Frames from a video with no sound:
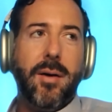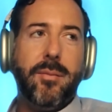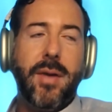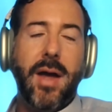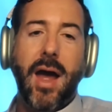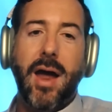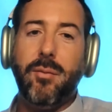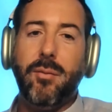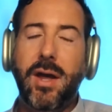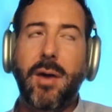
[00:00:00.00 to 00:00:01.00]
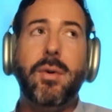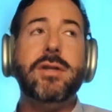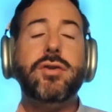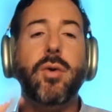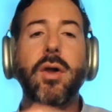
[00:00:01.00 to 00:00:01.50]
And
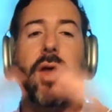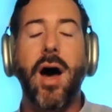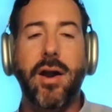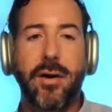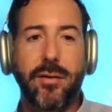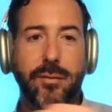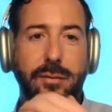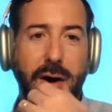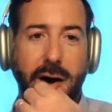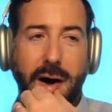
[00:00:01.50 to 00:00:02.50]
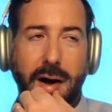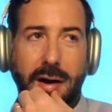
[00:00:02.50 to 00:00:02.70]
we do a lot of,